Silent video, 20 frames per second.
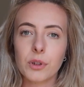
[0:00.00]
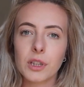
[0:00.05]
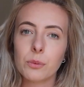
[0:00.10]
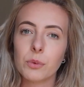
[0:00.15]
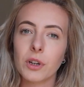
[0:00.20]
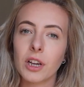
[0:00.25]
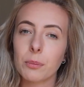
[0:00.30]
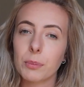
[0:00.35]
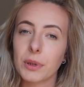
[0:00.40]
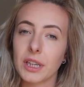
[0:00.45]
we
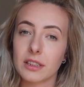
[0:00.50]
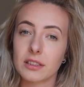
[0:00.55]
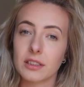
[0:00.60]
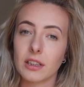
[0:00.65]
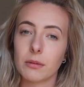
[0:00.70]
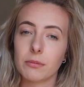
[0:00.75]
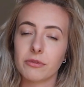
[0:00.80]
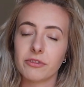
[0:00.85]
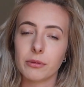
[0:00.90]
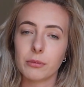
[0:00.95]
were picked
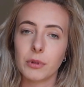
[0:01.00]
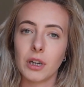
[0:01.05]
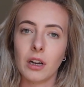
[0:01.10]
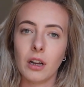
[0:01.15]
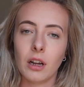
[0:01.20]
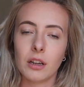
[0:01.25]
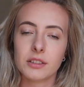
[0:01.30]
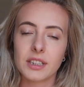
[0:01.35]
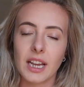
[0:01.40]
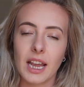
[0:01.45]
up from our
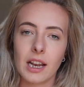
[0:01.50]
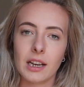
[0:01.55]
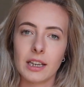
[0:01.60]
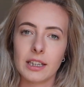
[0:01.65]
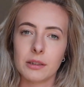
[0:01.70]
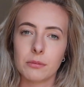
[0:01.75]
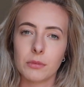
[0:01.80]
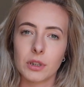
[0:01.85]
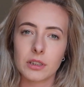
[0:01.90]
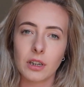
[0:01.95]
hotel
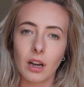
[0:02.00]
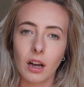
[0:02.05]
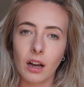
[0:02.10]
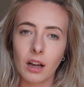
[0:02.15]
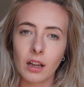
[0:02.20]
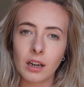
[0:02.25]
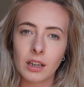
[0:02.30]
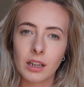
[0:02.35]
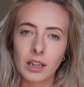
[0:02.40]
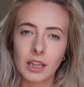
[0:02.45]
in
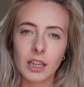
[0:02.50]
Matal,